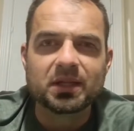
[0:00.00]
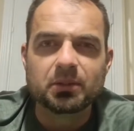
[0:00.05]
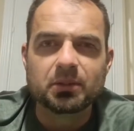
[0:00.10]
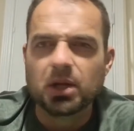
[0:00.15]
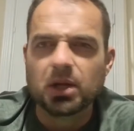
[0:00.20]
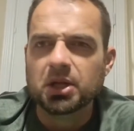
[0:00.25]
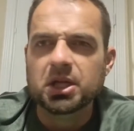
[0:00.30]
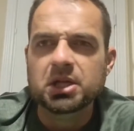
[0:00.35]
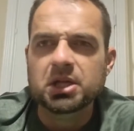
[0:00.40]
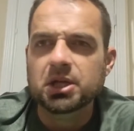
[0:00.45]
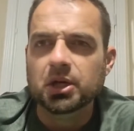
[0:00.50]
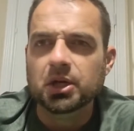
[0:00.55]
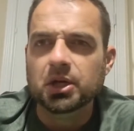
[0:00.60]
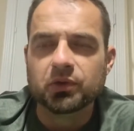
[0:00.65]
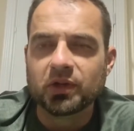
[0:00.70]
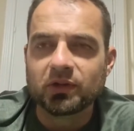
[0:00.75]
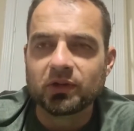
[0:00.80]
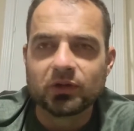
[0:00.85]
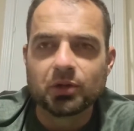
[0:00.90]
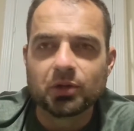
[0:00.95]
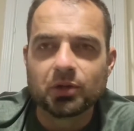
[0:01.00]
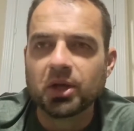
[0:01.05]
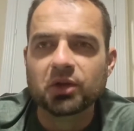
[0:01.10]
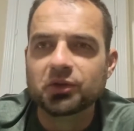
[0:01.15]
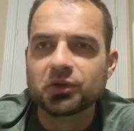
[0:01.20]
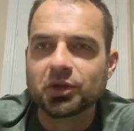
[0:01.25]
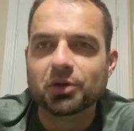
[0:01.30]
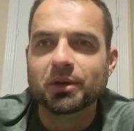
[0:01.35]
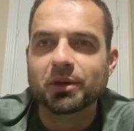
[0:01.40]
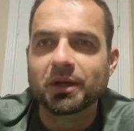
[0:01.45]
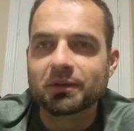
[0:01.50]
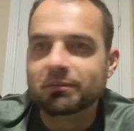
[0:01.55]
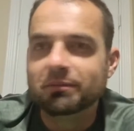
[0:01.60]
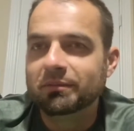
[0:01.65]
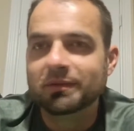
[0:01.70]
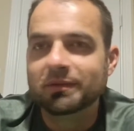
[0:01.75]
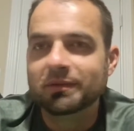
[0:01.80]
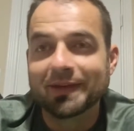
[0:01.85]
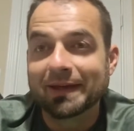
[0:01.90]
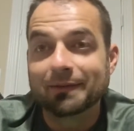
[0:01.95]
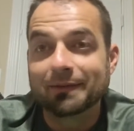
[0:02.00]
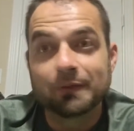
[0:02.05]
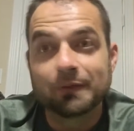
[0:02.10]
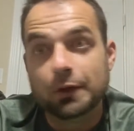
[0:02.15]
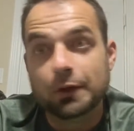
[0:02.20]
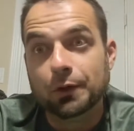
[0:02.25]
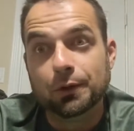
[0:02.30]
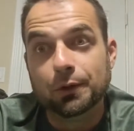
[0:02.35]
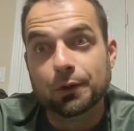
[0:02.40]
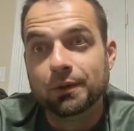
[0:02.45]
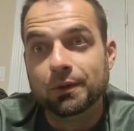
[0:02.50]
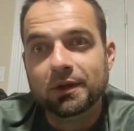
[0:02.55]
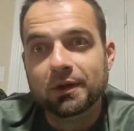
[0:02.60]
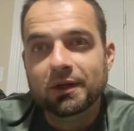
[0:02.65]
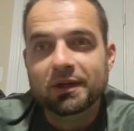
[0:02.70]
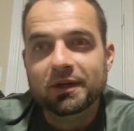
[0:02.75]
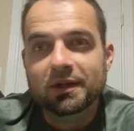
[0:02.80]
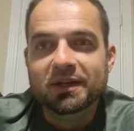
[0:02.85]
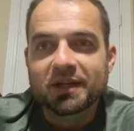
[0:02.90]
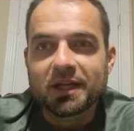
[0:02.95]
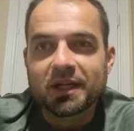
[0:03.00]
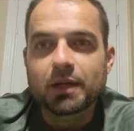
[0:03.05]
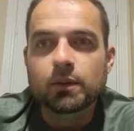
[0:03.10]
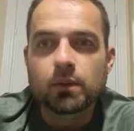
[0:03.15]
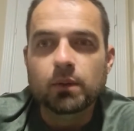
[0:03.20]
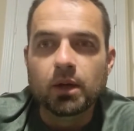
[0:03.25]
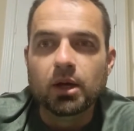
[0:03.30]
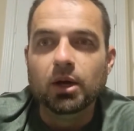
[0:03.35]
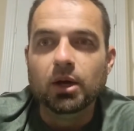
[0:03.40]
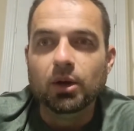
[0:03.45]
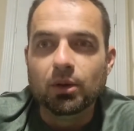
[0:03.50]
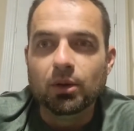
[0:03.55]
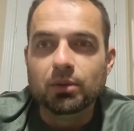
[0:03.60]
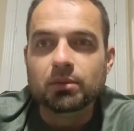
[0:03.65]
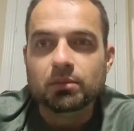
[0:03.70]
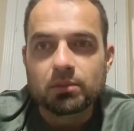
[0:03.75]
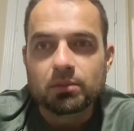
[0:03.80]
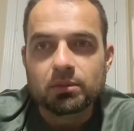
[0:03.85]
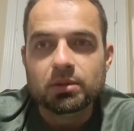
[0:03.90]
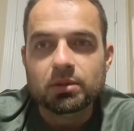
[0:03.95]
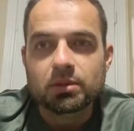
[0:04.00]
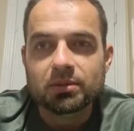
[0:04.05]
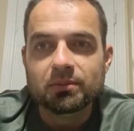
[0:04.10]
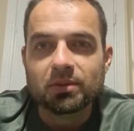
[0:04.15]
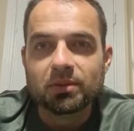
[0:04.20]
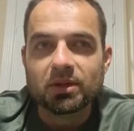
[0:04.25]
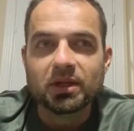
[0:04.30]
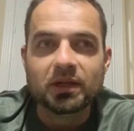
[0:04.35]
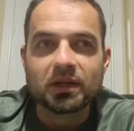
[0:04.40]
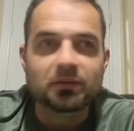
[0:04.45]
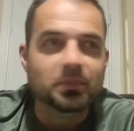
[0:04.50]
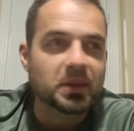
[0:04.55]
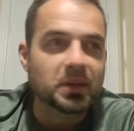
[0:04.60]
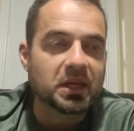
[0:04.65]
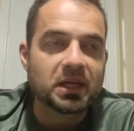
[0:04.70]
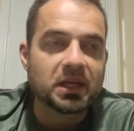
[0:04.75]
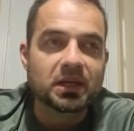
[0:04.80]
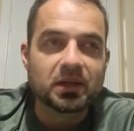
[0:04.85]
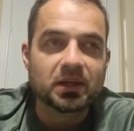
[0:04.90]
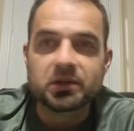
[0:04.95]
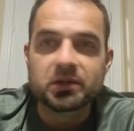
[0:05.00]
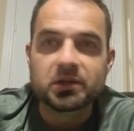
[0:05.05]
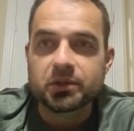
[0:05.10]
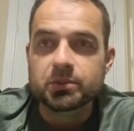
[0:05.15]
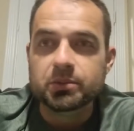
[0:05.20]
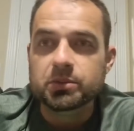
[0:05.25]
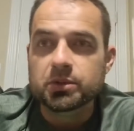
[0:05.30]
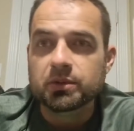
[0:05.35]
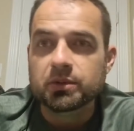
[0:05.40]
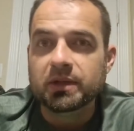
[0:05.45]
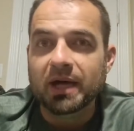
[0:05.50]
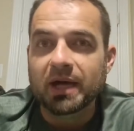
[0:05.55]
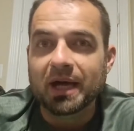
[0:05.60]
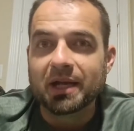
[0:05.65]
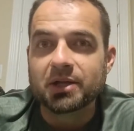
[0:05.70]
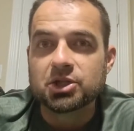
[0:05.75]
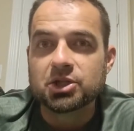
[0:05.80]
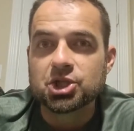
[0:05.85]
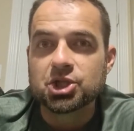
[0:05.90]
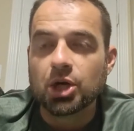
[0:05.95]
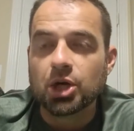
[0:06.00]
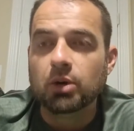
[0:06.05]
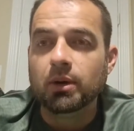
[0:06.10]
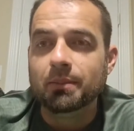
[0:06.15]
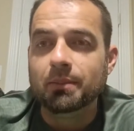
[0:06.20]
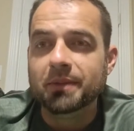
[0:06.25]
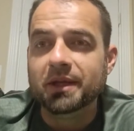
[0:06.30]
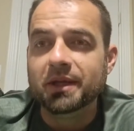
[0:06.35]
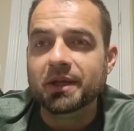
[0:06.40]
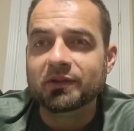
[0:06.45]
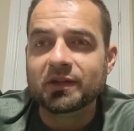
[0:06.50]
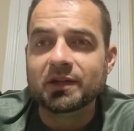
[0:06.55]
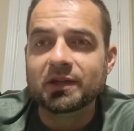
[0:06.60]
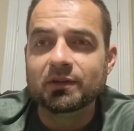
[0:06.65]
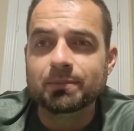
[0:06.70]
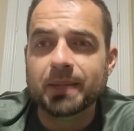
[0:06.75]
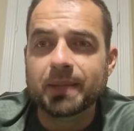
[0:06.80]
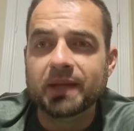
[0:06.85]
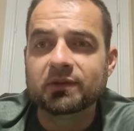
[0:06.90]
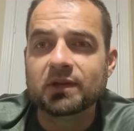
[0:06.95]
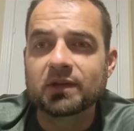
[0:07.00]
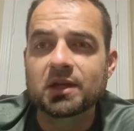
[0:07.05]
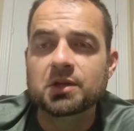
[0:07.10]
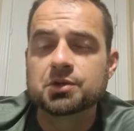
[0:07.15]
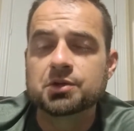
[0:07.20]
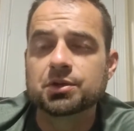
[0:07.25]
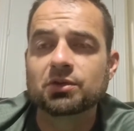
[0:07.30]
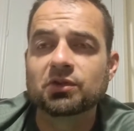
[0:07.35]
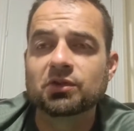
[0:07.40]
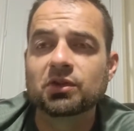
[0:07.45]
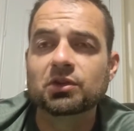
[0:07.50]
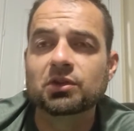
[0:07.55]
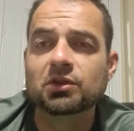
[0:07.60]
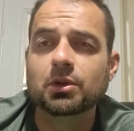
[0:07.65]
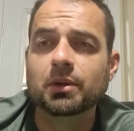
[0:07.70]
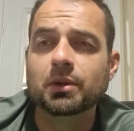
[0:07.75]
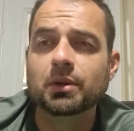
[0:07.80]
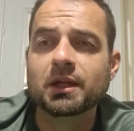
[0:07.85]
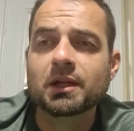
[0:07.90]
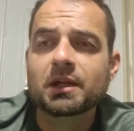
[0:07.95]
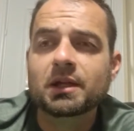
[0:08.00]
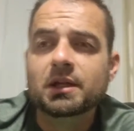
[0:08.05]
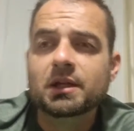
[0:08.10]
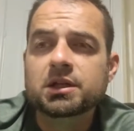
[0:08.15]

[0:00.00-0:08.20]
Well, he knows it, so he'll do it. And it's like, no, he won't. Believe me, you got to show him that it's in his best interest to do it.